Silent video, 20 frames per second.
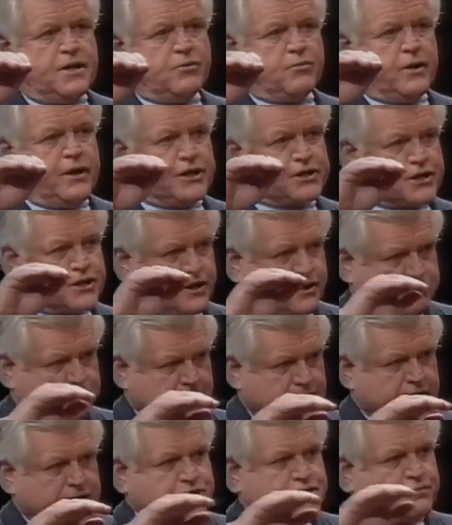which
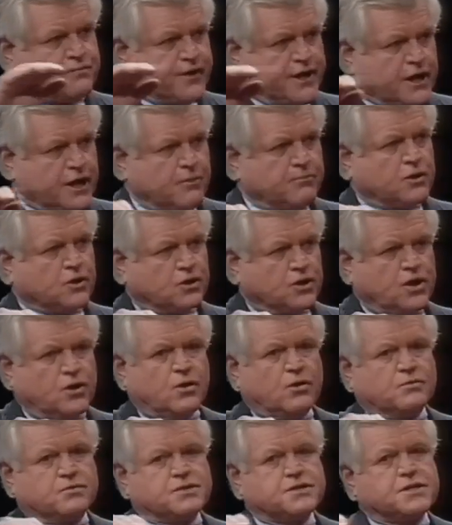makes available
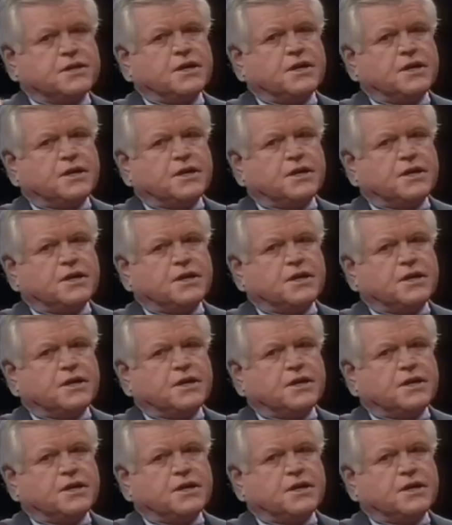loans